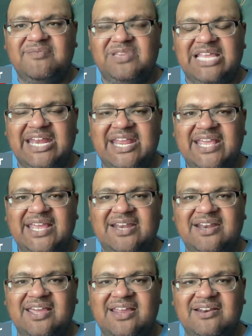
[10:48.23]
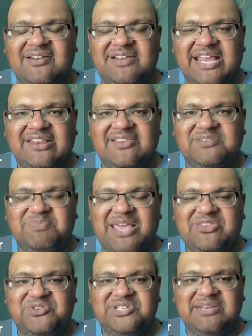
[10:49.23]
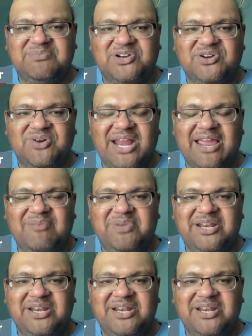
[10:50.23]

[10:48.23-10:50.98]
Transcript: leading and getting this Panthers team turned around.